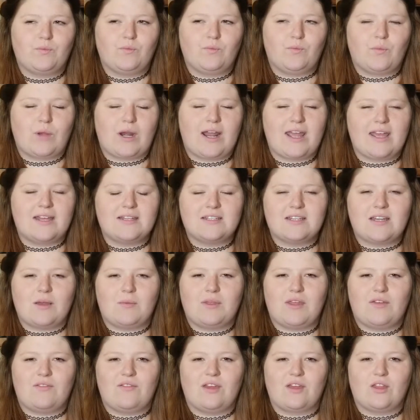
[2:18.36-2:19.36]
but I ended up
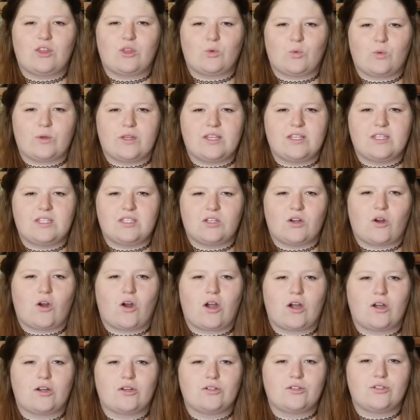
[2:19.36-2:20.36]
giving it 3
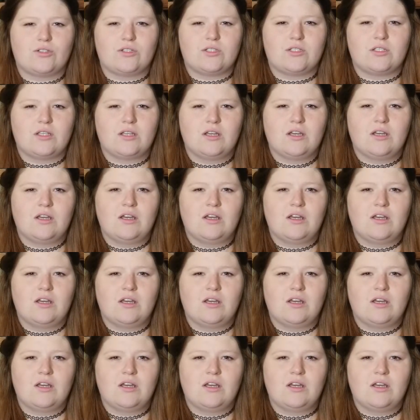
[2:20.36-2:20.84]
stars.